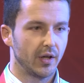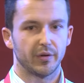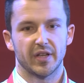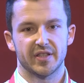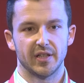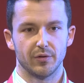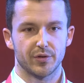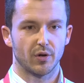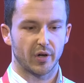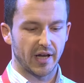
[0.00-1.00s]
you can still
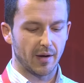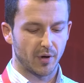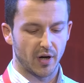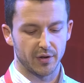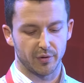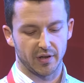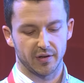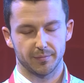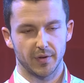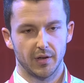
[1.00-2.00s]
use your camera, you
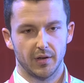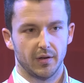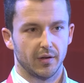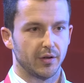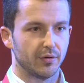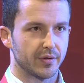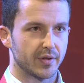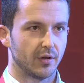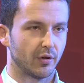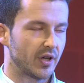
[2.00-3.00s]
can
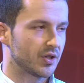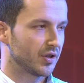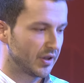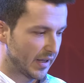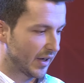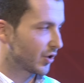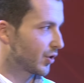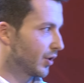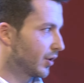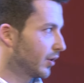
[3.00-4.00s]
use location
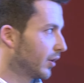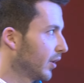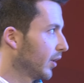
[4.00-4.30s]
detection,